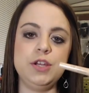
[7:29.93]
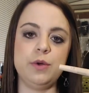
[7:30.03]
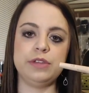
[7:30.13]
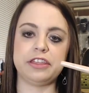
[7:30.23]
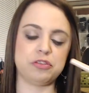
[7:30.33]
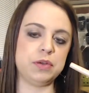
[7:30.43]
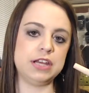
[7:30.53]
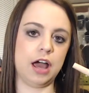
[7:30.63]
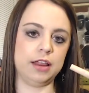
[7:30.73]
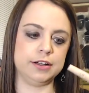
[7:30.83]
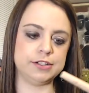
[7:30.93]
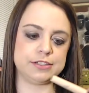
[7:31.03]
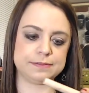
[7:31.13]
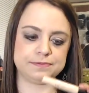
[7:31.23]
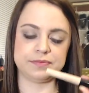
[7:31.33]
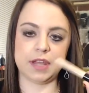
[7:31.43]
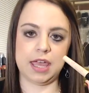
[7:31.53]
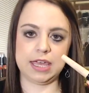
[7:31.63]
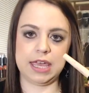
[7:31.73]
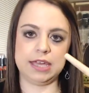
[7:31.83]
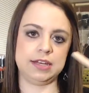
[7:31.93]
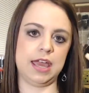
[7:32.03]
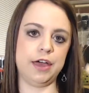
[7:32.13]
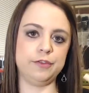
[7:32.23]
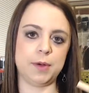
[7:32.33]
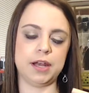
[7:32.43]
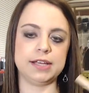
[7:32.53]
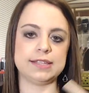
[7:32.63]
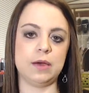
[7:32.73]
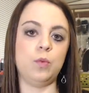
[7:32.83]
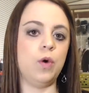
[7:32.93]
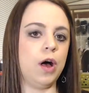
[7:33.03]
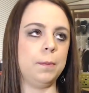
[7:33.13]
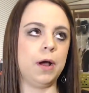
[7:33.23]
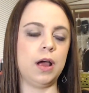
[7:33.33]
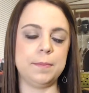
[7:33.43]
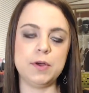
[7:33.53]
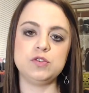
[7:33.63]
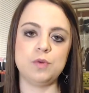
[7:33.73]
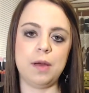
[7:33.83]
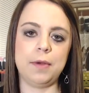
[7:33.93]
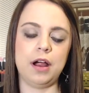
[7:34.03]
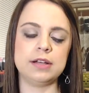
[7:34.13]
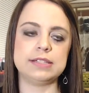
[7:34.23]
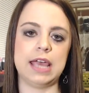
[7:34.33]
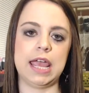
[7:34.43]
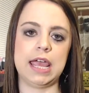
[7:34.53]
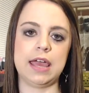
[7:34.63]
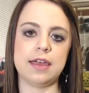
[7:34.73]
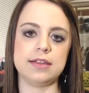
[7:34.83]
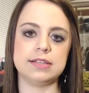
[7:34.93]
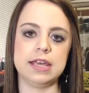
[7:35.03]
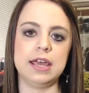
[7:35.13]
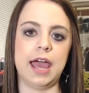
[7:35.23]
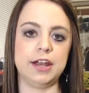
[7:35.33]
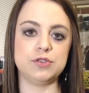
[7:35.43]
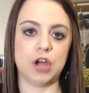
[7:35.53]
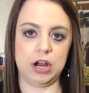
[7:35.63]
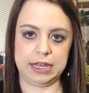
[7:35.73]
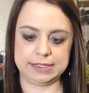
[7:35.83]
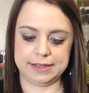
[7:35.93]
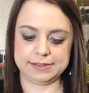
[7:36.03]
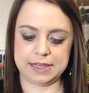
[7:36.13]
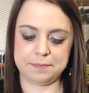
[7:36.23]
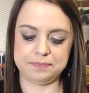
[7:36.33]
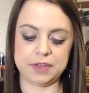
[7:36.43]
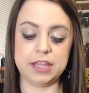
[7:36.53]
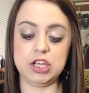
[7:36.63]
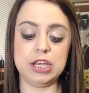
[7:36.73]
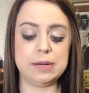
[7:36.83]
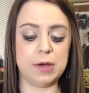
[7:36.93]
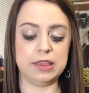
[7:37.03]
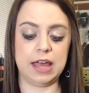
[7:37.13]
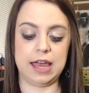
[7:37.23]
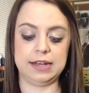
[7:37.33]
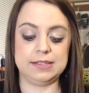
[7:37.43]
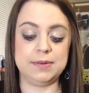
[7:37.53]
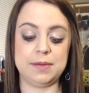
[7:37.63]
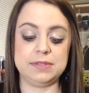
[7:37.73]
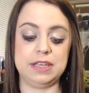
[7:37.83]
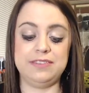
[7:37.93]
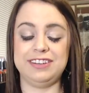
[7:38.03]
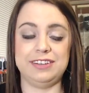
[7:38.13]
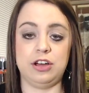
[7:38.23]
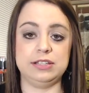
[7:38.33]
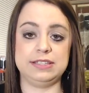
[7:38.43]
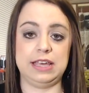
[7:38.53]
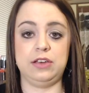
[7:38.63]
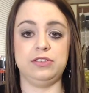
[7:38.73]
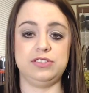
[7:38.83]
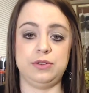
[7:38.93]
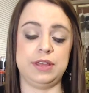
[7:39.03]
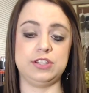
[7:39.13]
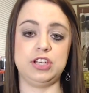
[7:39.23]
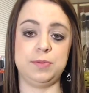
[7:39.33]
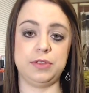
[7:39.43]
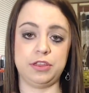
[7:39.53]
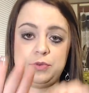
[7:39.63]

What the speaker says: you only $3. Again, e.l.f. products at Walmart, at most Walmarts, and I know Target sells them. And you can get them online, sometimes even on sale, so like cheaper than